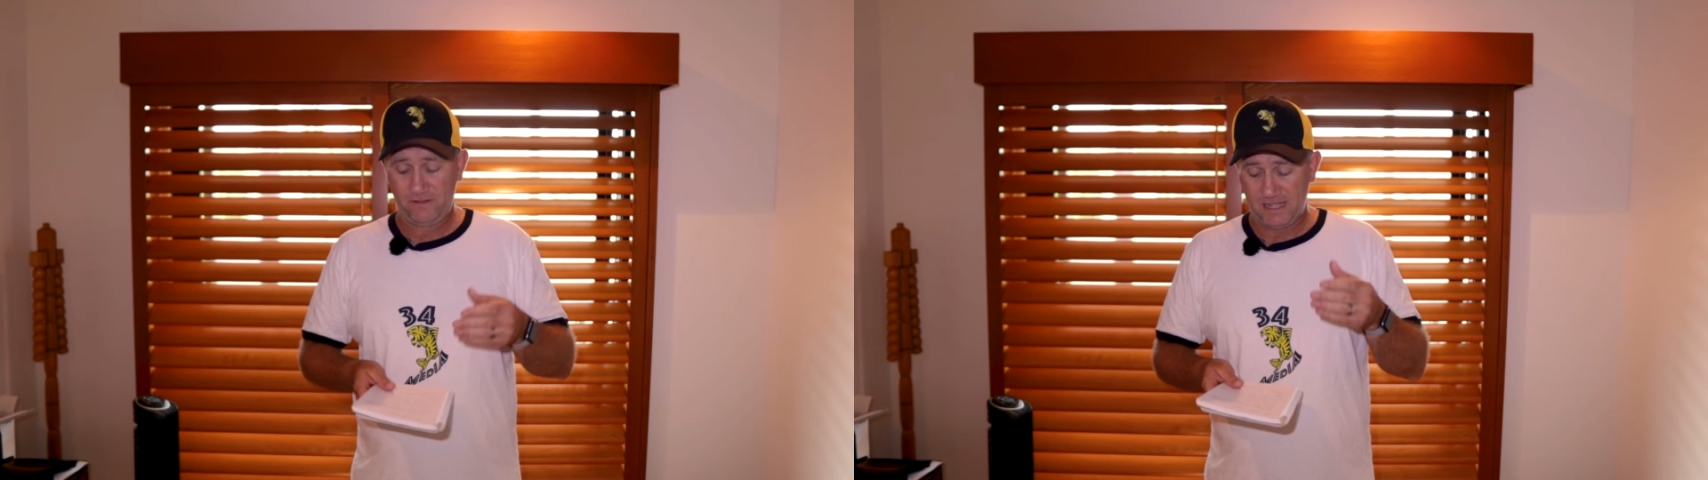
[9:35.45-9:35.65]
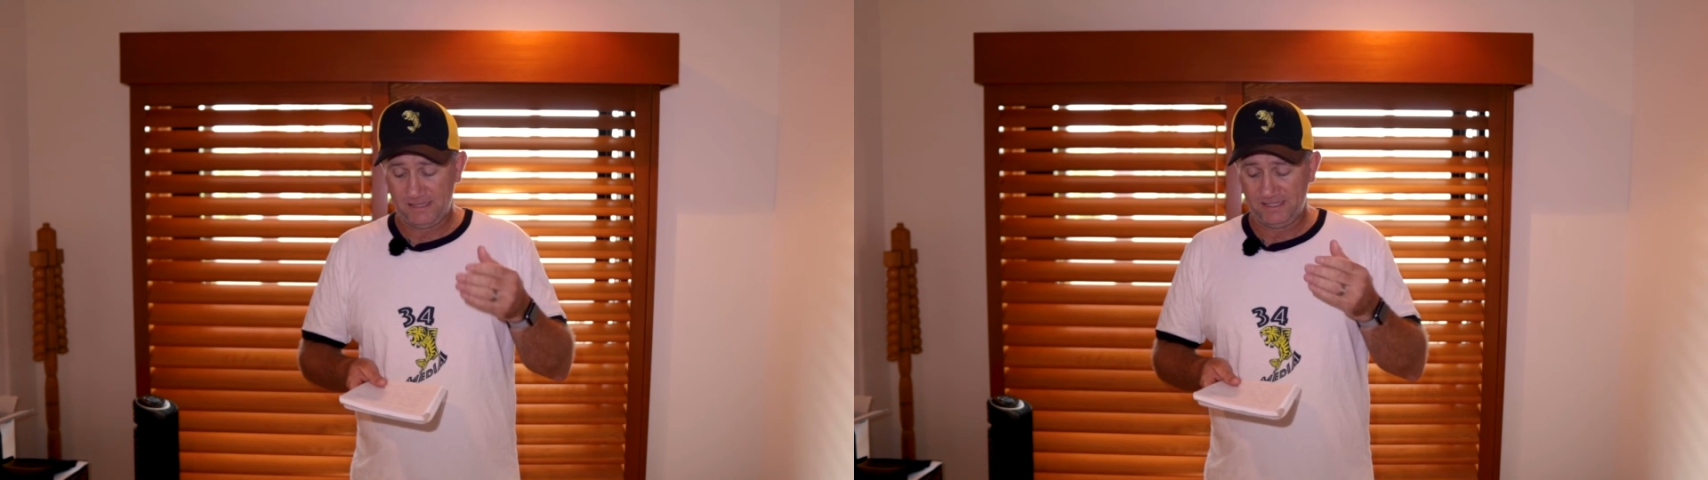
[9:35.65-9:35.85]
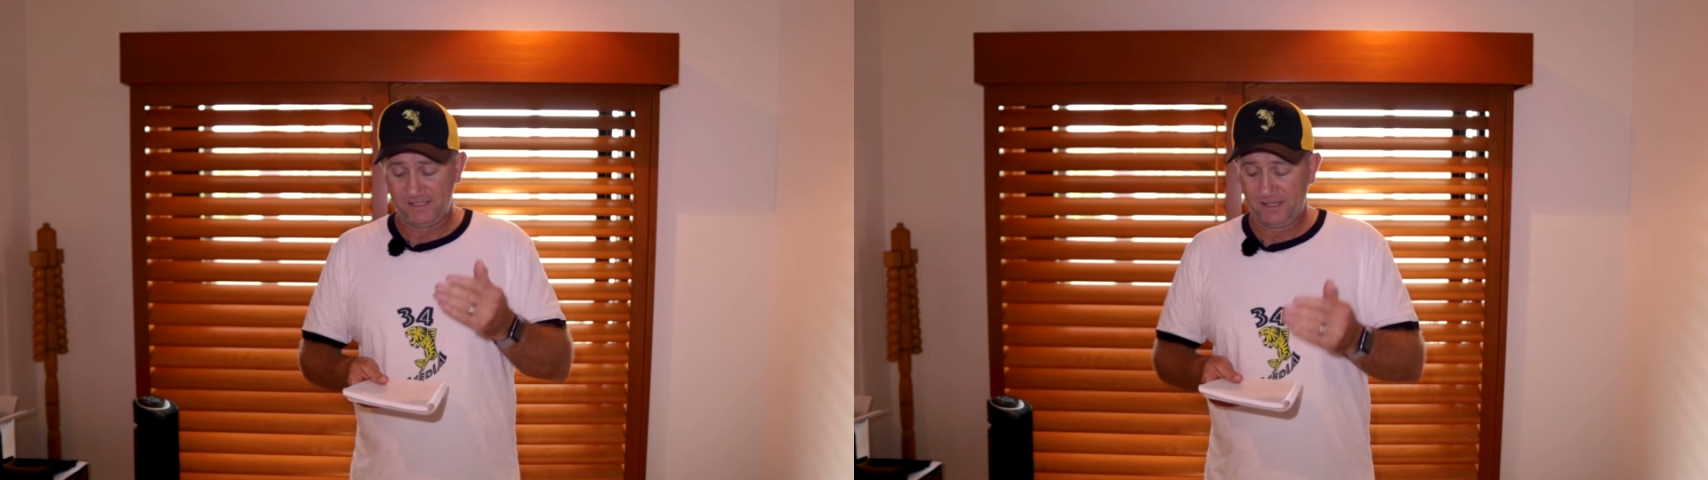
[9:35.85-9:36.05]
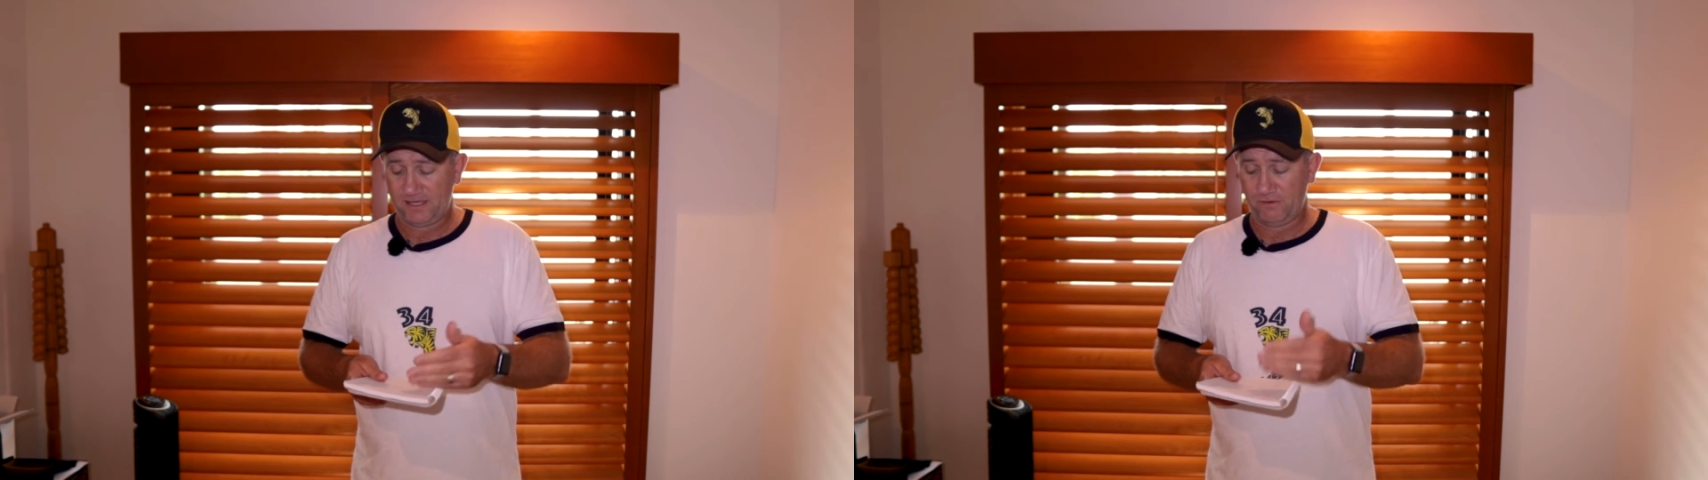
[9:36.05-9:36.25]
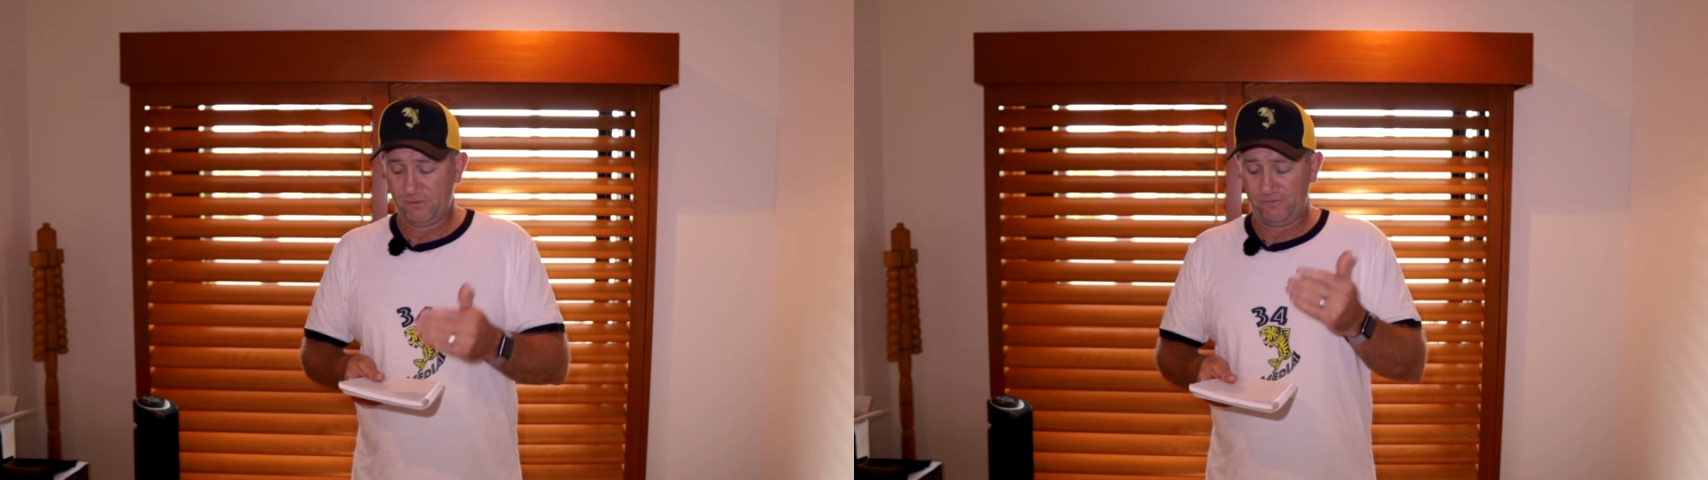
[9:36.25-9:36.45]
the
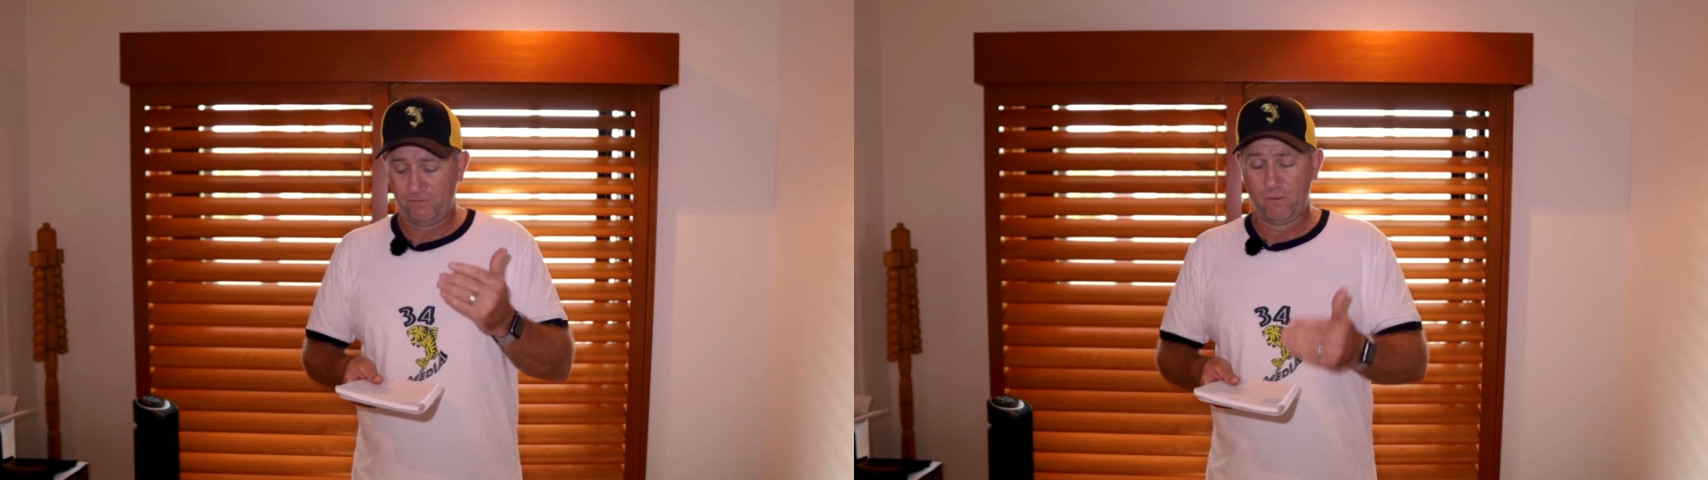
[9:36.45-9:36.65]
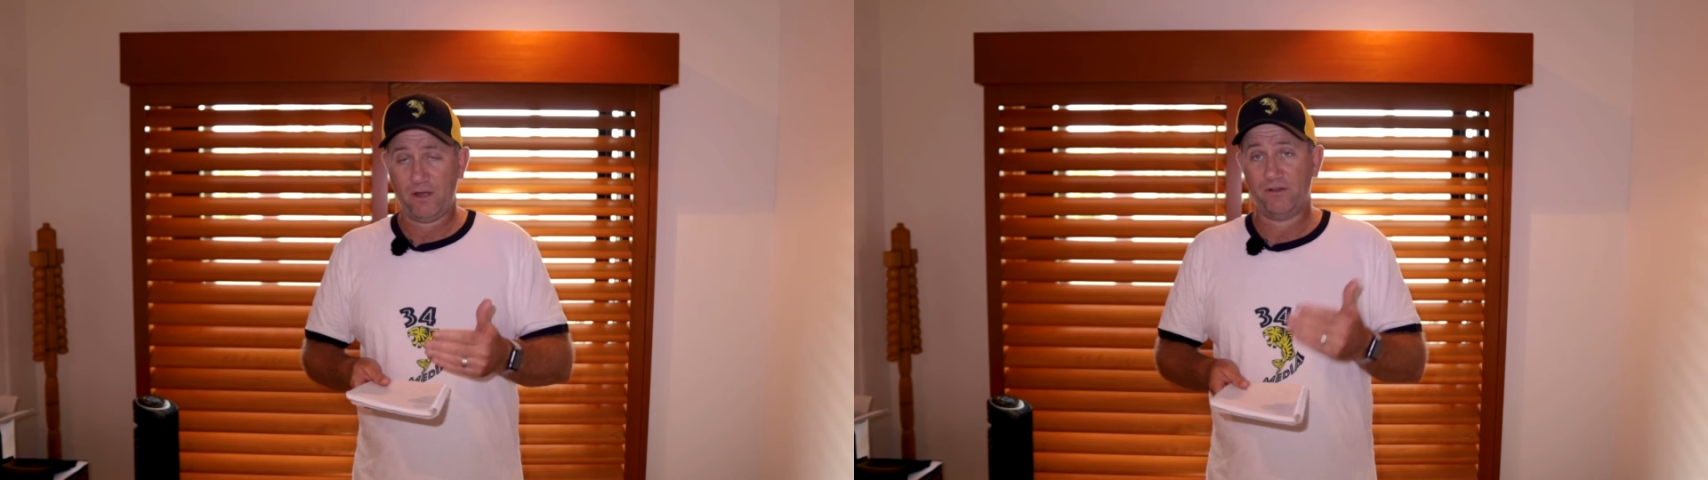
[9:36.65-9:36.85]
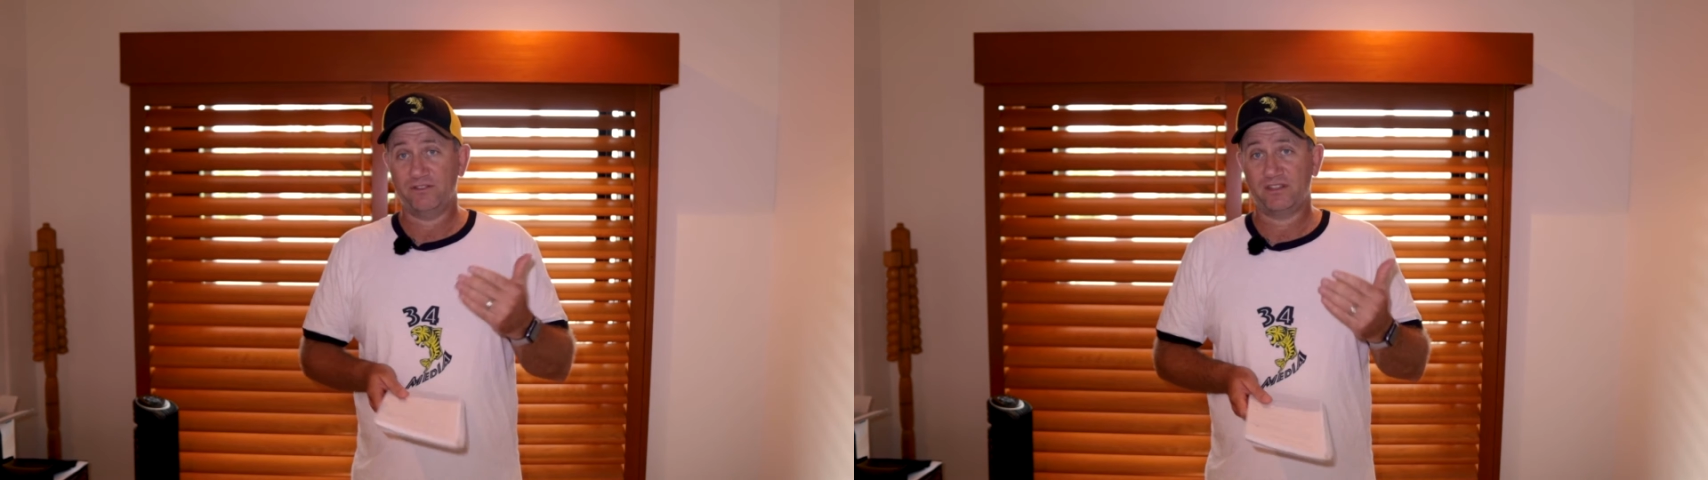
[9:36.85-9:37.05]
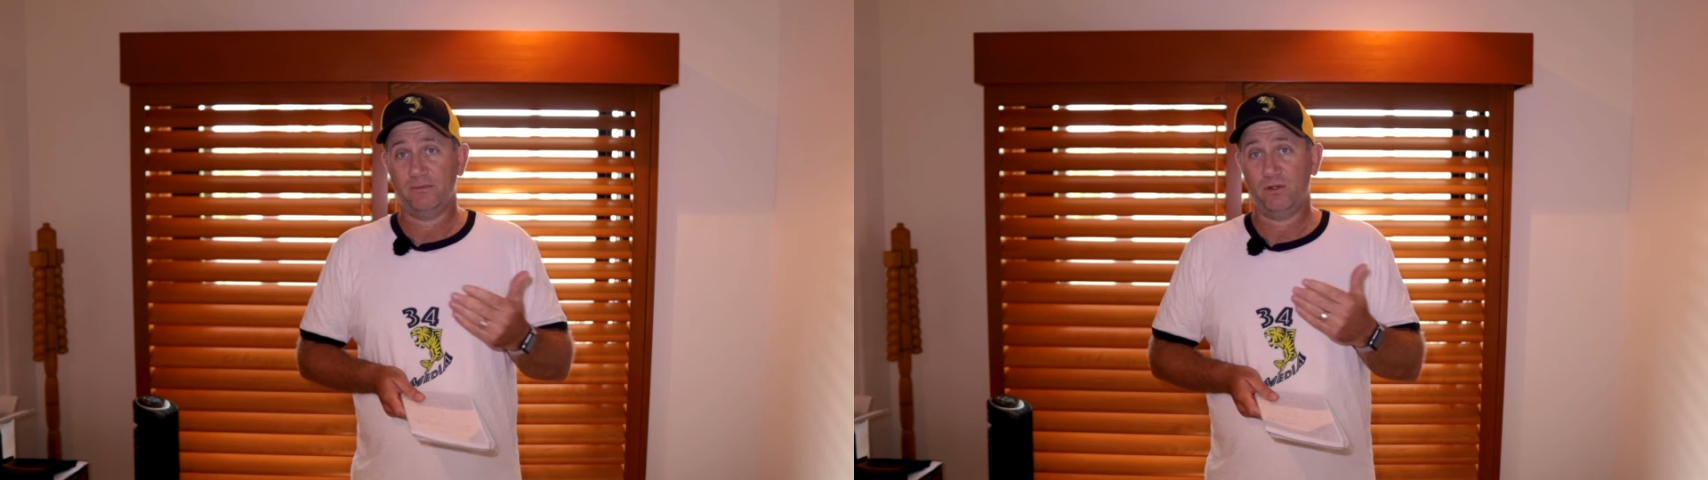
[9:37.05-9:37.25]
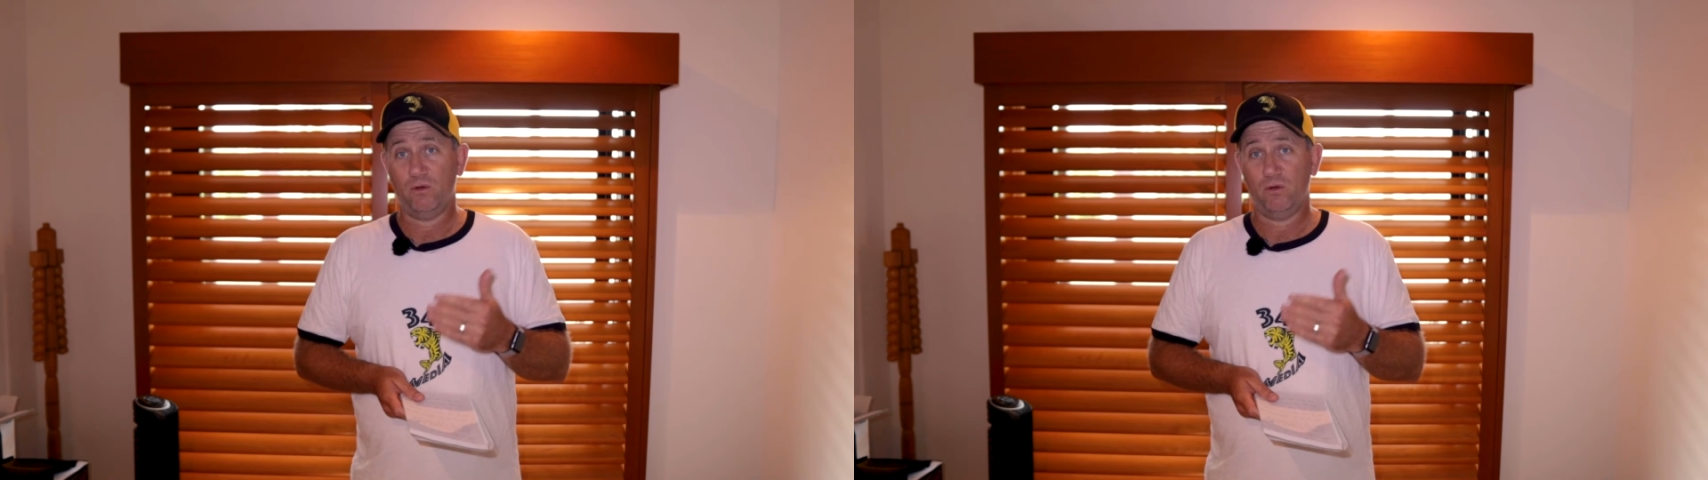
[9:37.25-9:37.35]
600 and 400 is going to